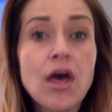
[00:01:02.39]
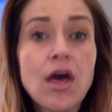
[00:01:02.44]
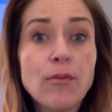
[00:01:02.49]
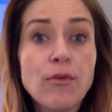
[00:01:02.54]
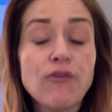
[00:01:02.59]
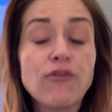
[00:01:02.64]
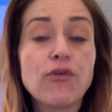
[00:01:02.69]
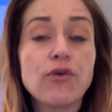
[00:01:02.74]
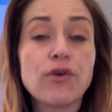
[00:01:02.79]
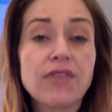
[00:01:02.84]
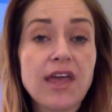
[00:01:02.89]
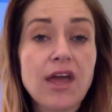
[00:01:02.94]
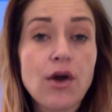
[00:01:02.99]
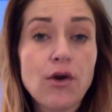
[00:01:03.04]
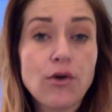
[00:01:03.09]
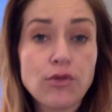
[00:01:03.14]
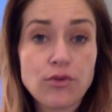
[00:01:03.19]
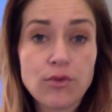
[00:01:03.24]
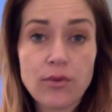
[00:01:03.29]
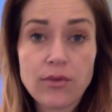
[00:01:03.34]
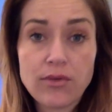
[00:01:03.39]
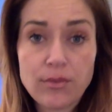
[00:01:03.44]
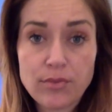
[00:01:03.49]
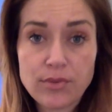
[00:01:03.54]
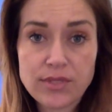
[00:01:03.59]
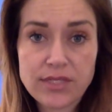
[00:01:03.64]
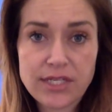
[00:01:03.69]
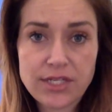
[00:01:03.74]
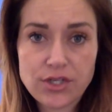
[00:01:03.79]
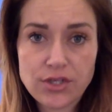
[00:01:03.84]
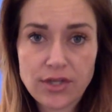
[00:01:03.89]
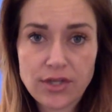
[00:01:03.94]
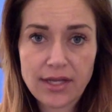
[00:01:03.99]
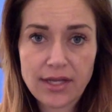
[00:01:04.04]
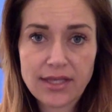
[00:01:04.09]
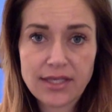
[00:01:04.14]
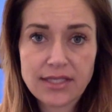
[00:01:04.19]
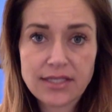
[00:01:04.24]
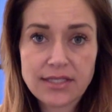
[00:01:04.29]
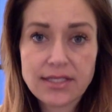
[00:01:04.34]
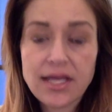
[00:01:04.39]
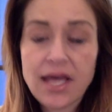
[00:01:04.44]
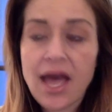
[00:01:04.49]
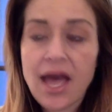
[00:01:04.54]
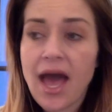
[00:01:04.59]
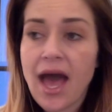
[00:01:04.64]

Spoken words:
before they go through with a procedure this.